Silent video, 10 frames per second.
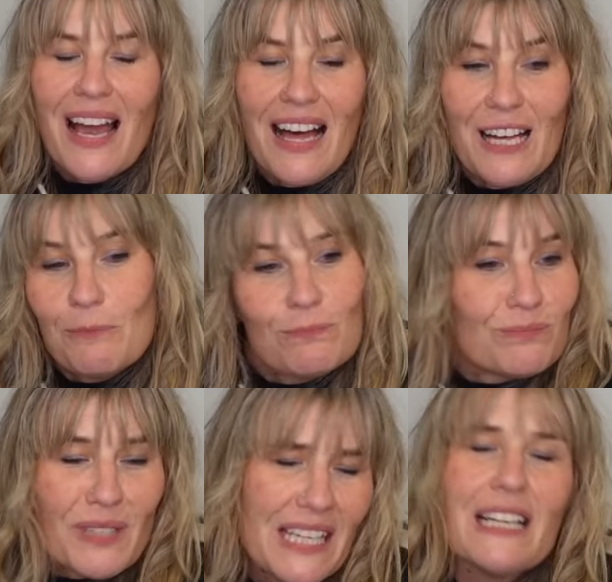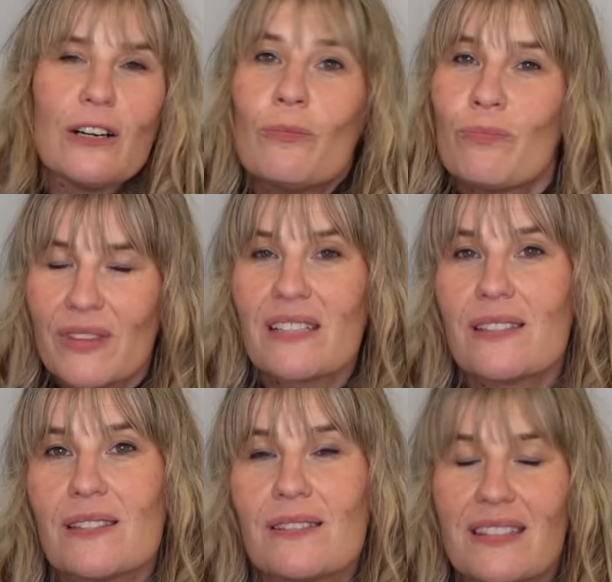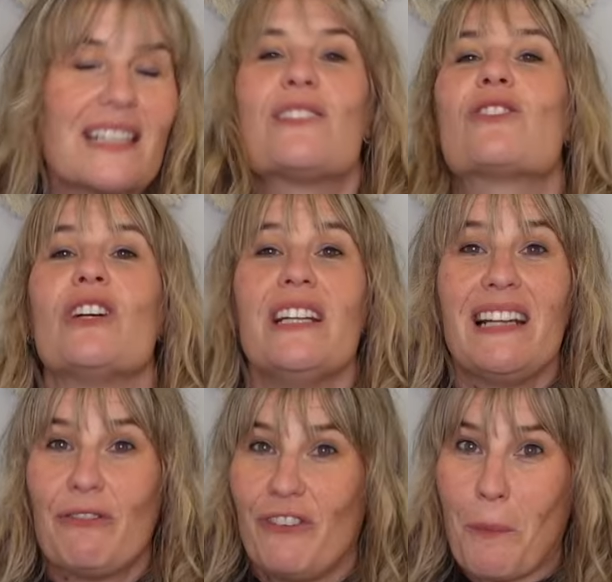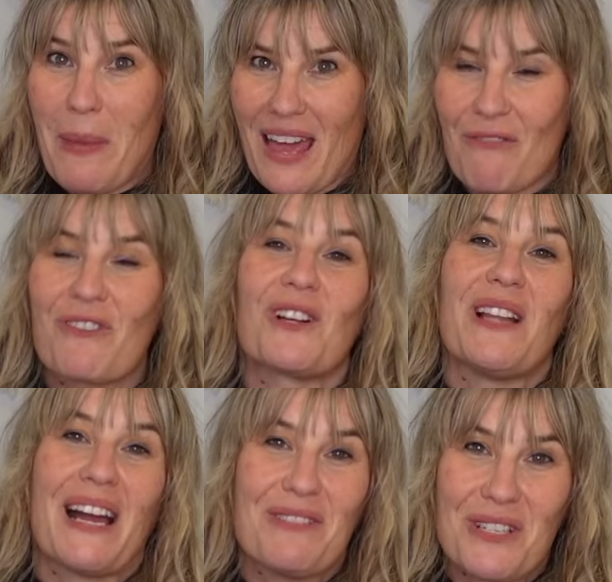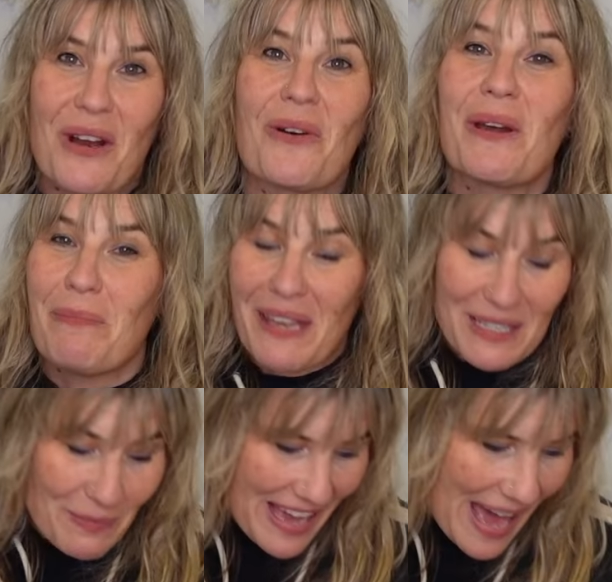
um, you know that's that's good enough for me for a live show. It makes me